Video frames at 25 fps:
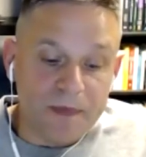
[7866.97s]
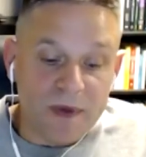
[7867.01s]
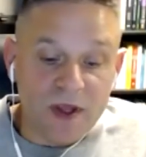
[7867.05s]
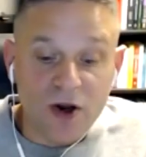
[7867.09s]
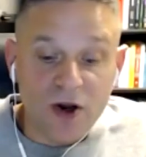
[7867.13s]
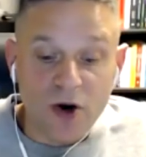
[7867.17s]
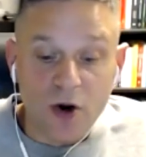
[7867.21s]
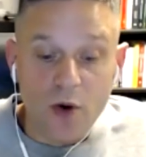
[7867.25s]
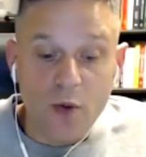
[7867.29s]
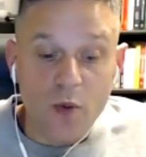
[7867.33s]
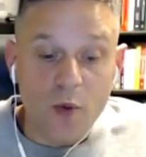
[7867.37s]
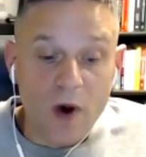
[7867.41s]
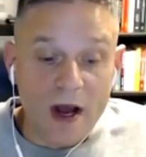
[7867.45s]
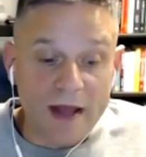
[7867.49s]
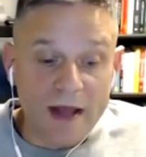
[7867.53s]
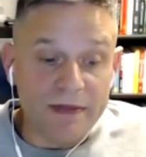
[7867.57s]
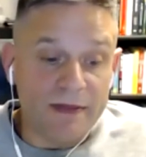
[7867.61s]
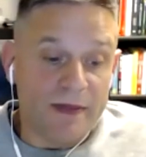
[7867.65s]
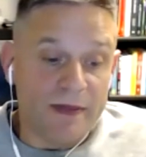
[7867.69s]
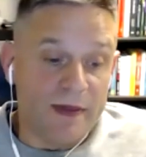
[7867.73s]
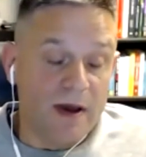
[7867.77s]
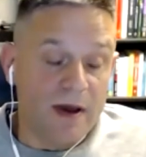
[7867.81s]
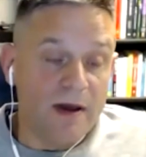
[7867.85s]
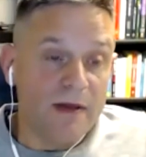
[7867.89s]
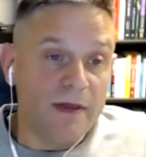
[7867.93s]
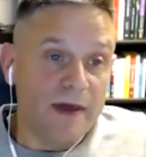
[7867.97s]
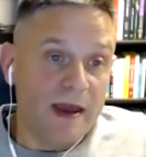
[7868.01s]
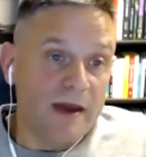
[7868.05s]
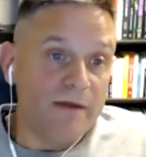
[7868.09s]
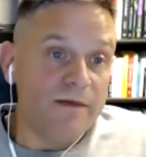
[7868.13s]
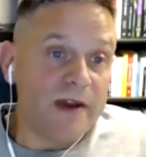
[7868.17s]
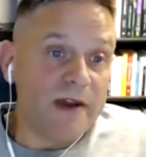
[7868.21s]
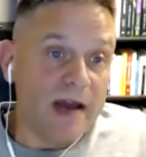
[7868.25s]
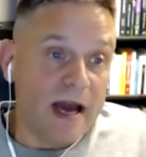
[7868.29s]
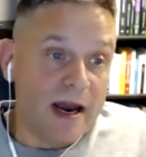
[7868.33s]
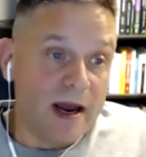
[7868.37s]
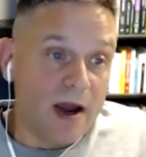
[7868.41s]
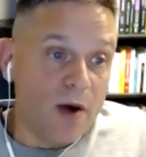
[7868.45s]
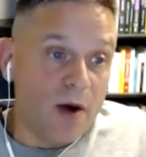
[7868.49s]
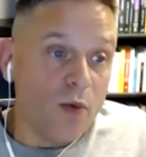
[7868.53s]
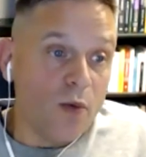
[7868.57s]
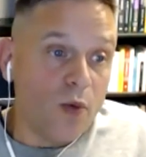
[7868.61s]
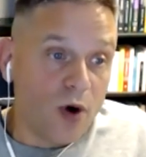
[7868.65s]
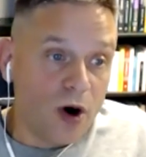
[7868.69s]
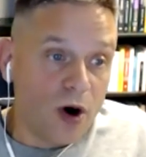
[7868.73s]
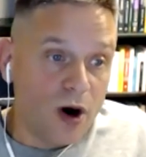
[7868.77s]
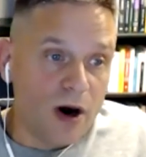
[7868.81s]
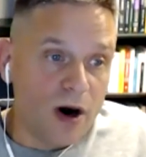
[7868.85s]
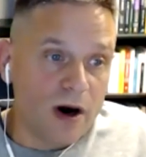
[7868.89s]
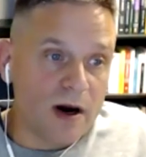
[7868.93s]
you know, what th- they've done at
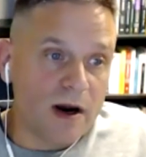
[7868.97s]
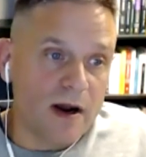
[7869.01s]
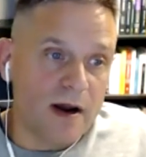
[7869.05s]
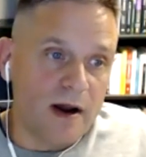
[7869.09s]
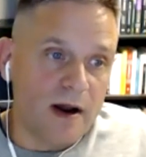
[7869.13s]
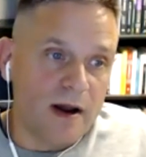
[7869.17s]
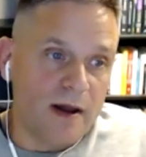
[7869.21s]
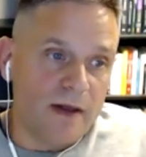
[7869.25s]
work,